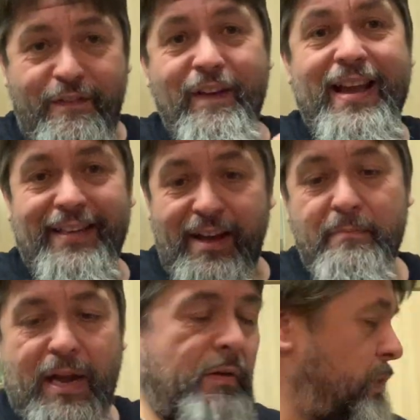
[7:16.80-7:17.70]
faint
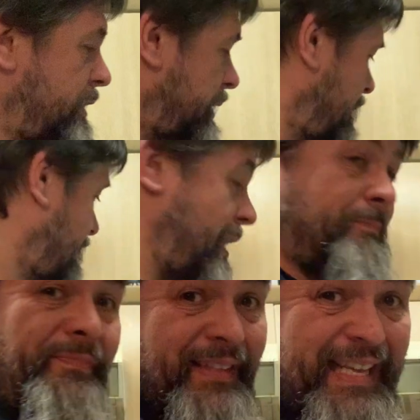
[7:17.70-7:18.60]
amount of whiskey in that.
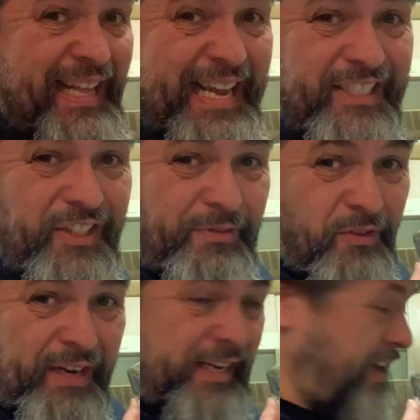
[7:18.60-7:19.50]
And that's just for
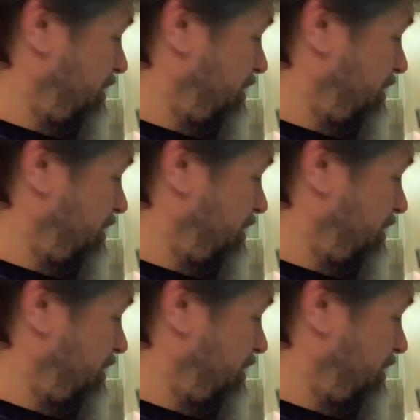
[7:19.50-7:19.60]
drinking